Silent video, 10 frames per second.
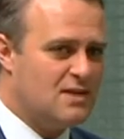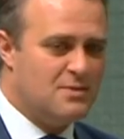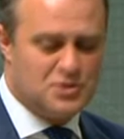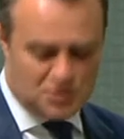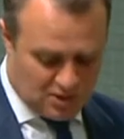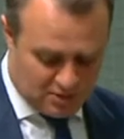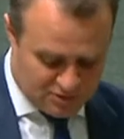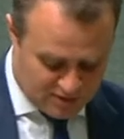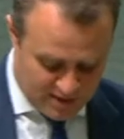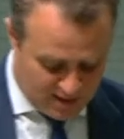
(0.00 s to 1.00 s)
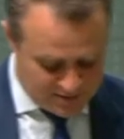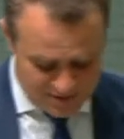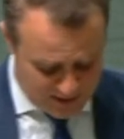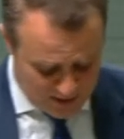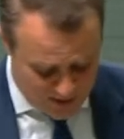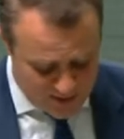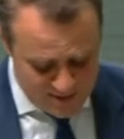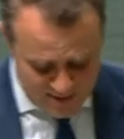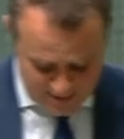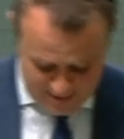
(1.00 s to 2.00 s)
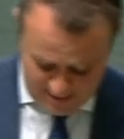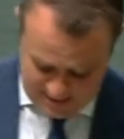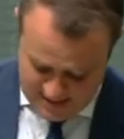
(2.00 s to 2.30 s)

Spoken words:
Aboriginal and Torres Strait Islanders are not alone in this.